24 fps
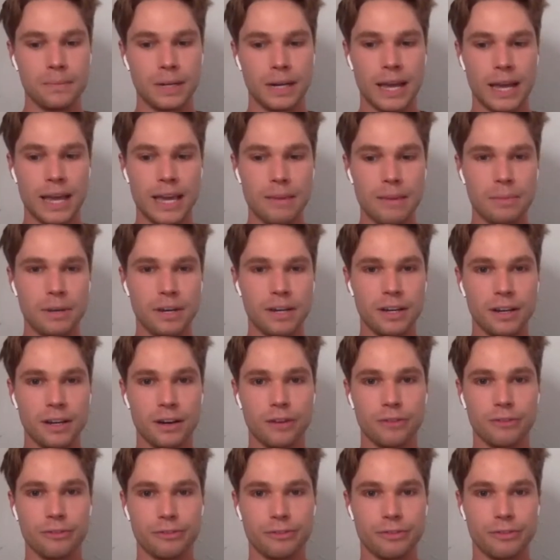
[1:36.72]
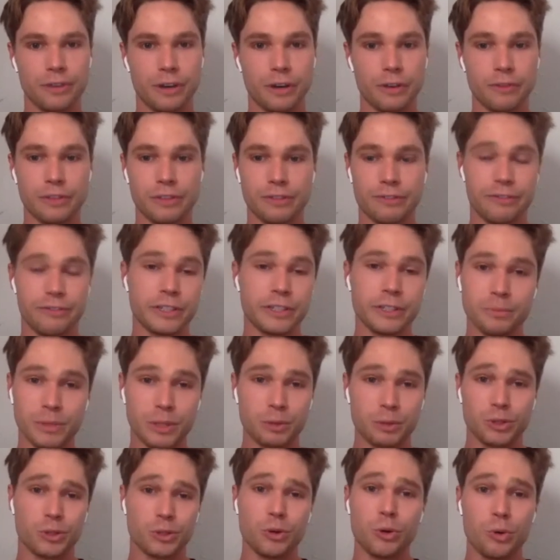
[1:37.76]
labor of the film.
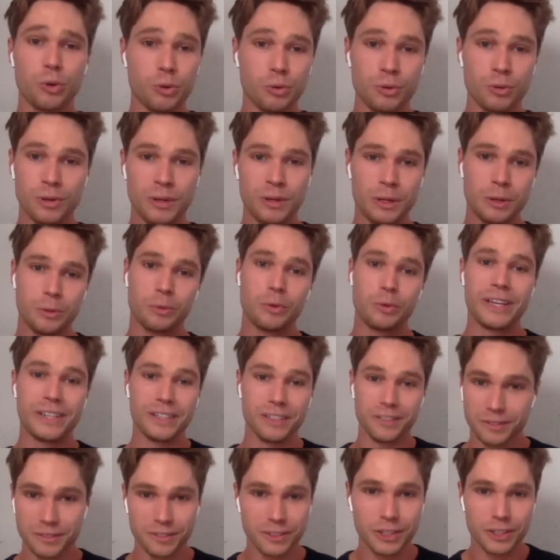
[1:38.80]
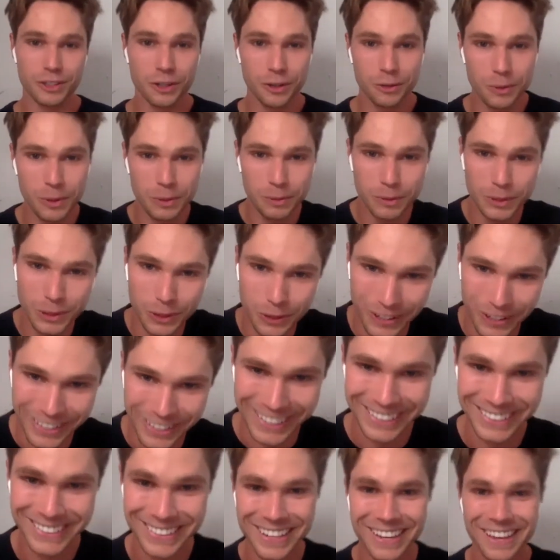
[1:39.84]
It was all real. We were
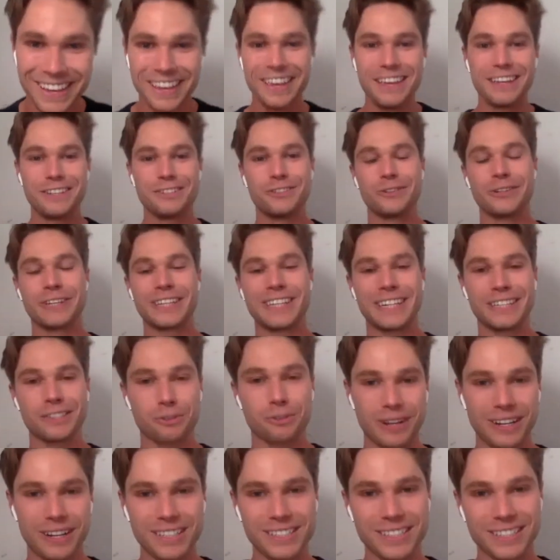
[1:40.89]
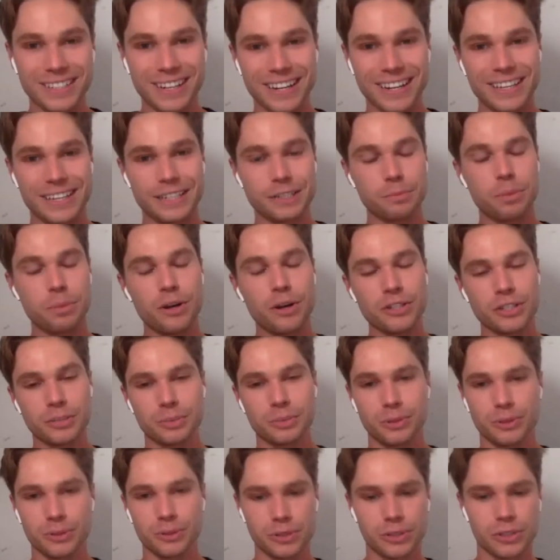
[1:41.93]
doing it as realistically as
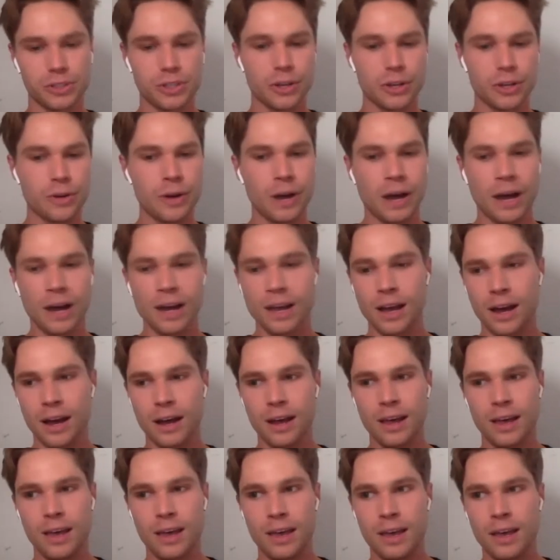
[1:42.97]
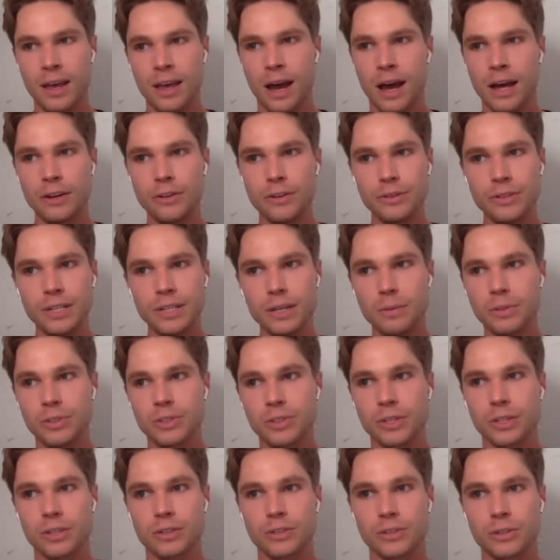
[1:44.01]
possible. So I don't think it was
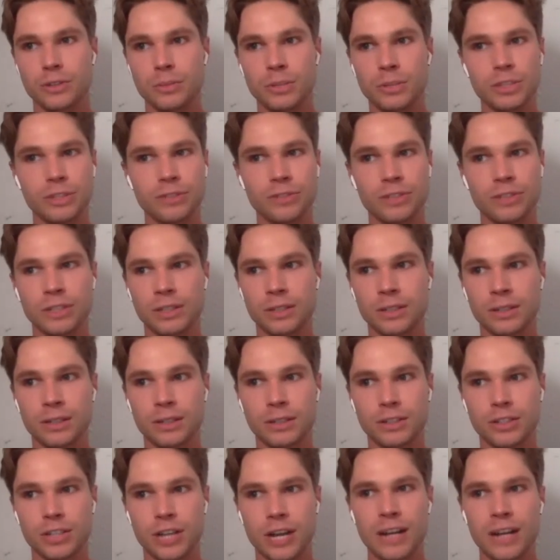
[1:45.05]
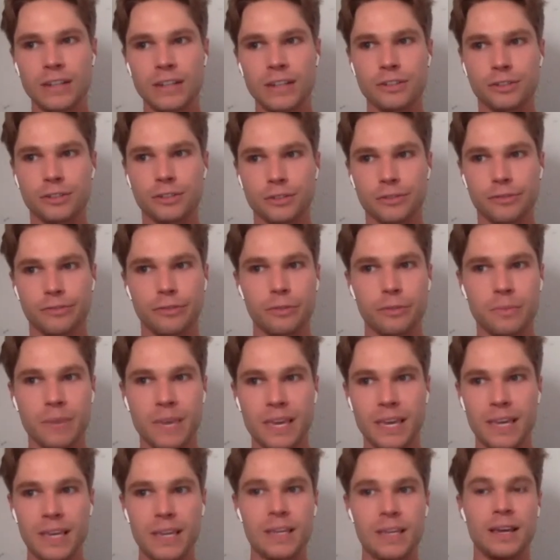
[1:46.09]
too much of a challenge for
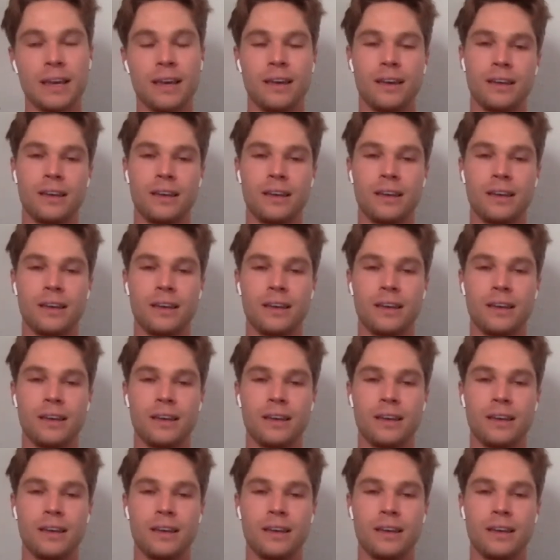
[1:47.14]
me